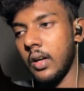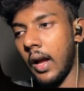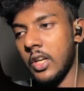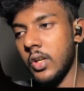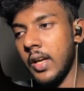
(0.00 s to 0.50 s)

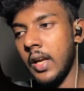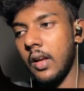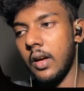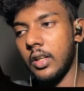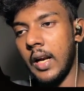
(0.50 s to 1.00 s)

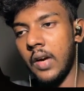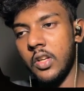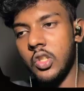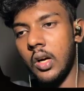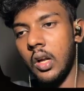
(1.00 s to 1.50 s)
actually I
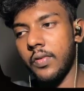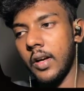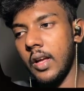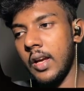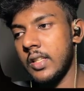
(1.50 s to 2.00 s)
traversed all of the
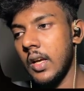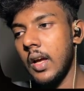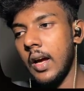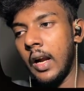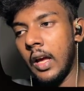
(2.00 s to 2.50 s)
days,
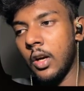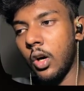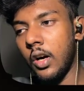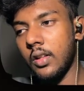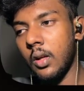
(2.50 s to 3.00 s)
and I
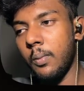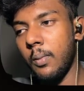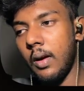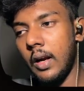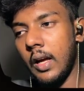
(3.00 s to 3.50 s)
got
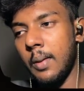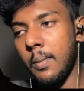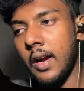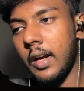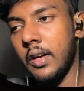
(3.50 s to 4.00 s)
them, and I
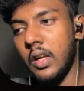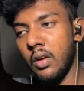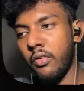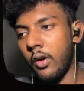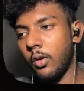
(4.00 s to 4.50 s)
made a
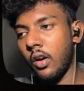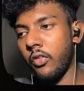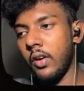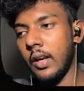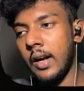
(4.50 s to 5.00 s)
div out
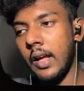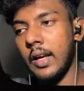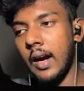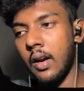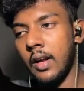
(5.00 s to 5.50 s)
of it, and I
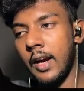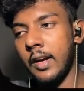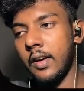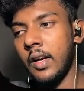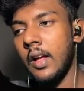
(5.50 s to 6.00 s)
color
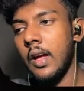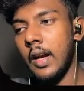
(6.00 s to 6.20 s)
graded it.